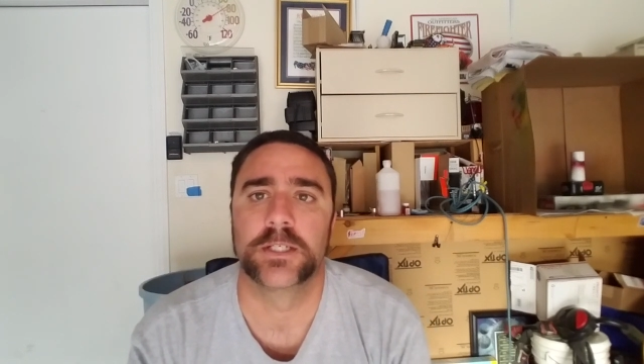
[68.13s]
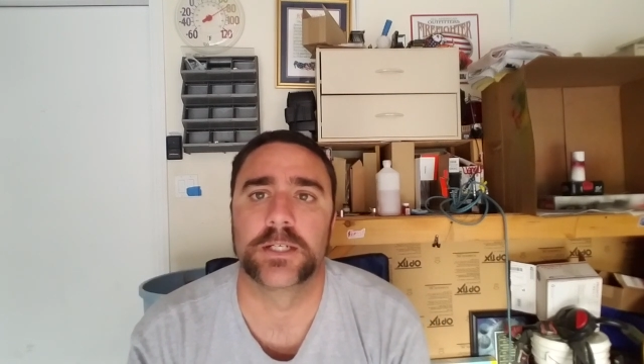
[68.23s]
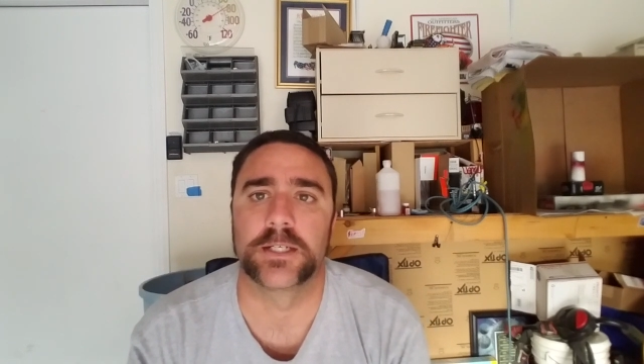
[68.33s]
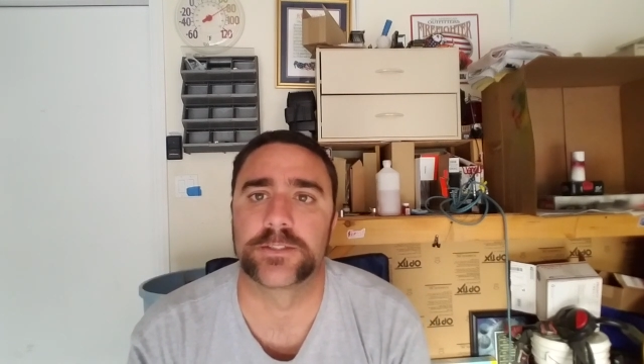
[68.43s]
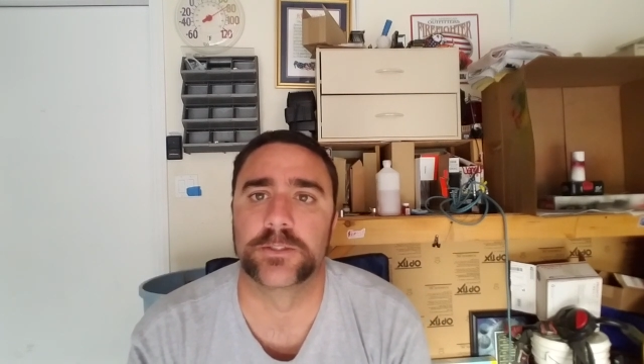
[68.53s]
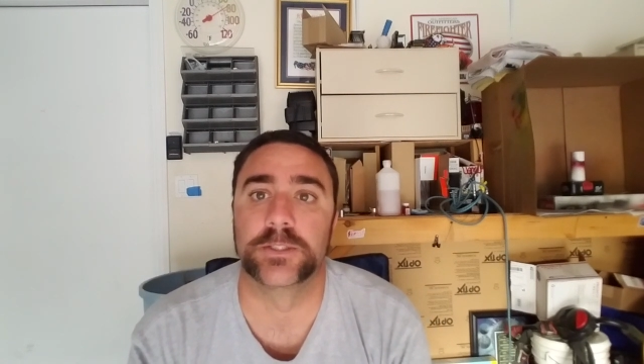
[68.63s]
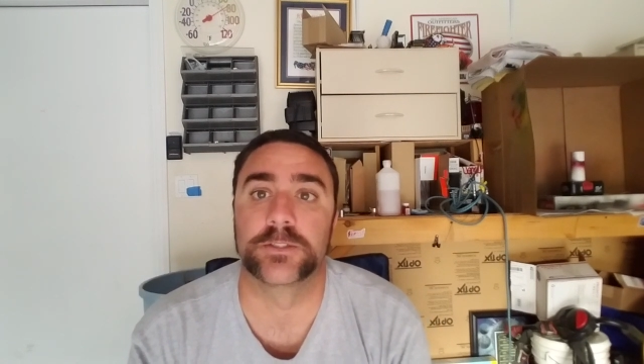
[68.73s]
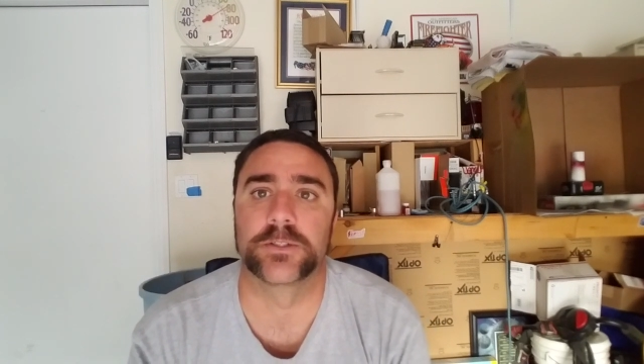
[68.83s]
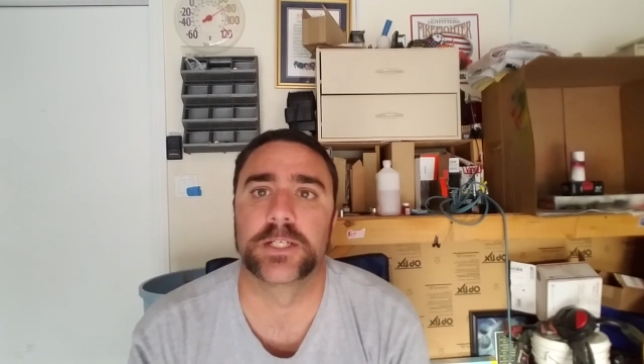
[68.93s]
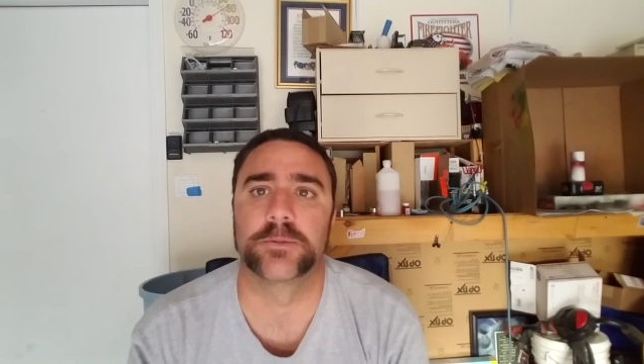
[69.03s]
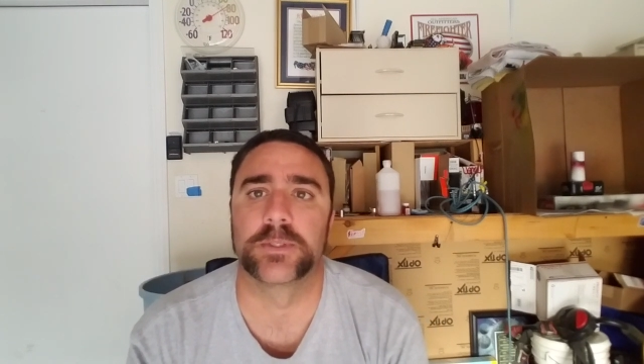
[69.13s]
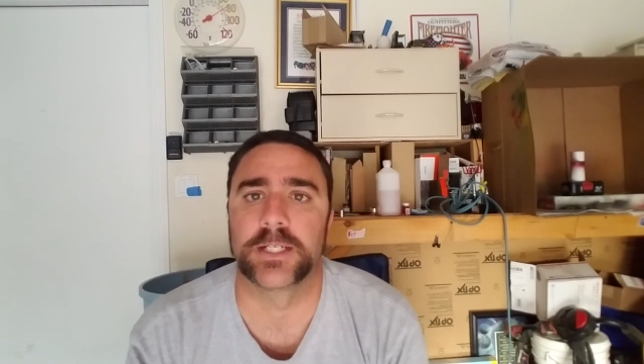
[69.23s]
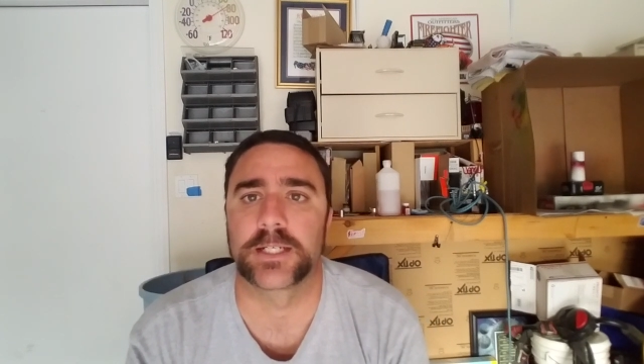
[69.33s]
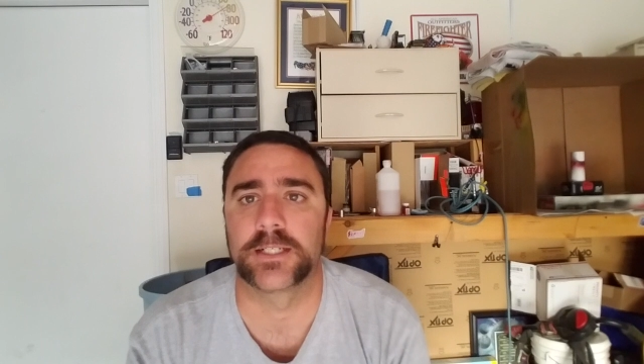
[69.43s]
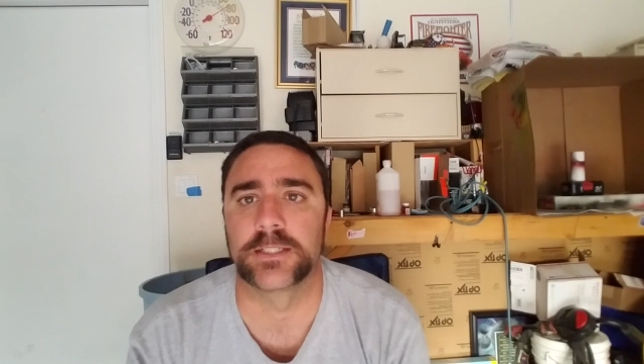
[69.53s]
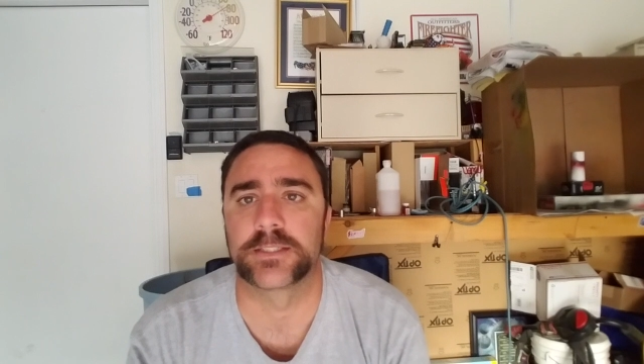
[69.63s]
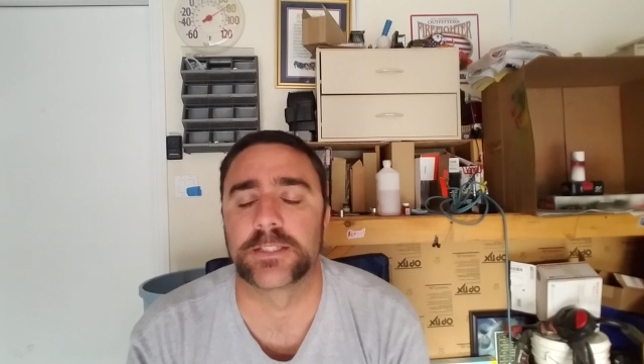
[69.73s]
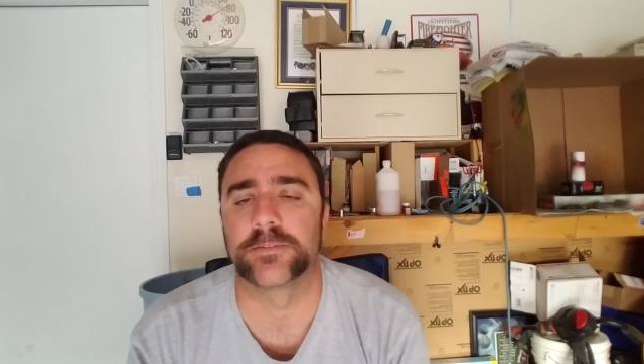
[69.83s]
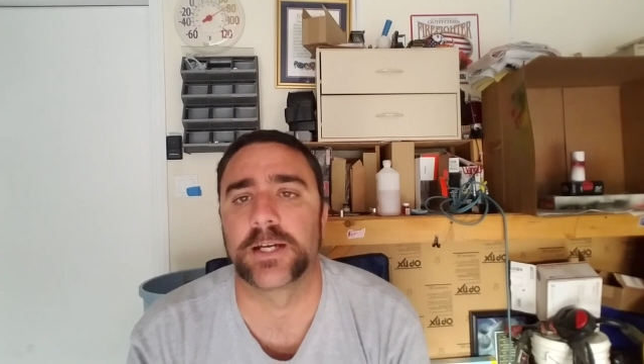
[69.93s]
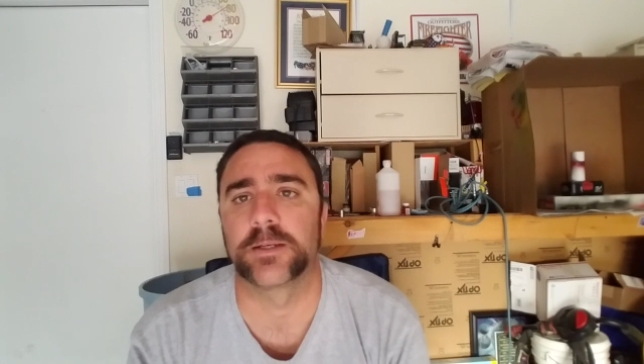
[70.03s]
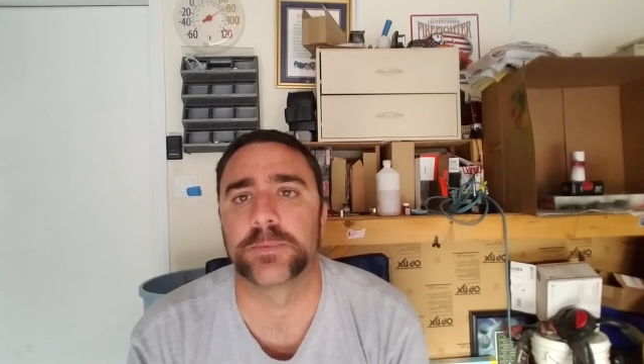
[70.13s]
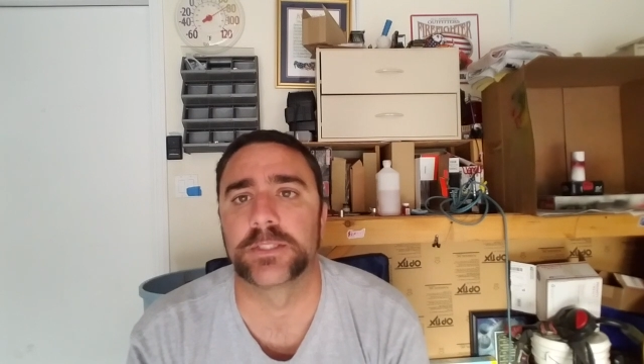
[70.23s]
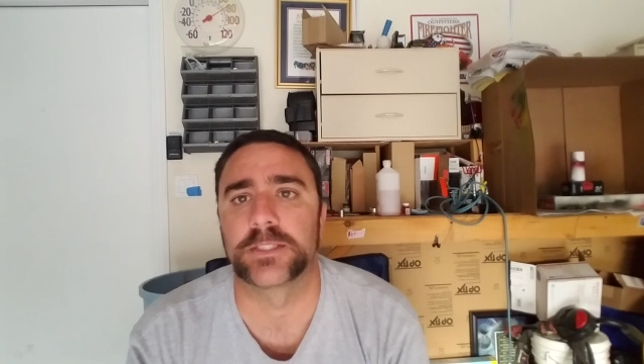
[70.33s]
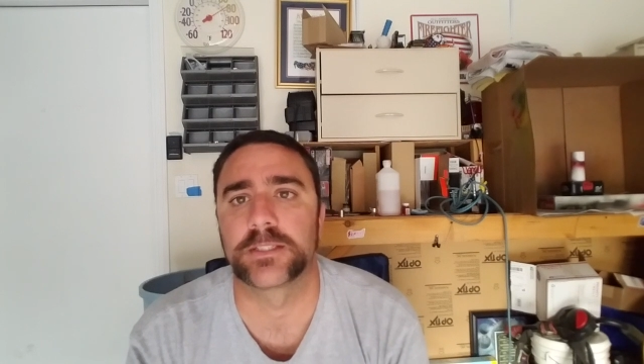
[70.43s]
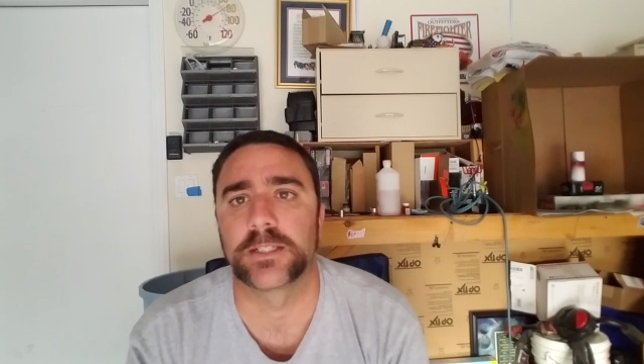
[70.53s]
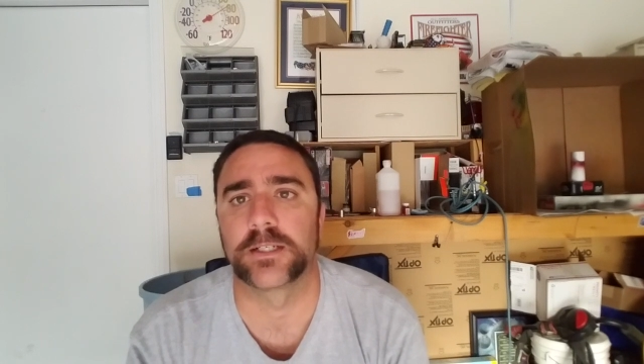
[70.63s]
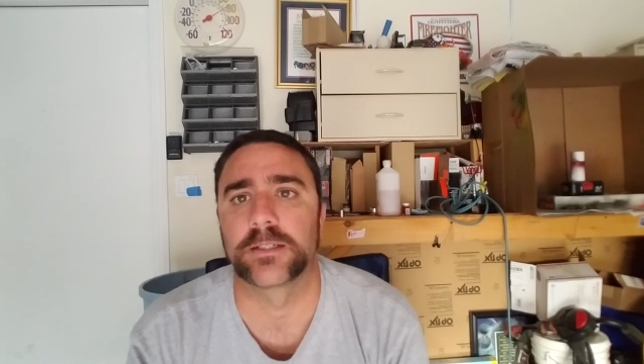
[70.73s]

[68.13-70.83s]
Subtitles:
It's always great when that kind of stuff happens.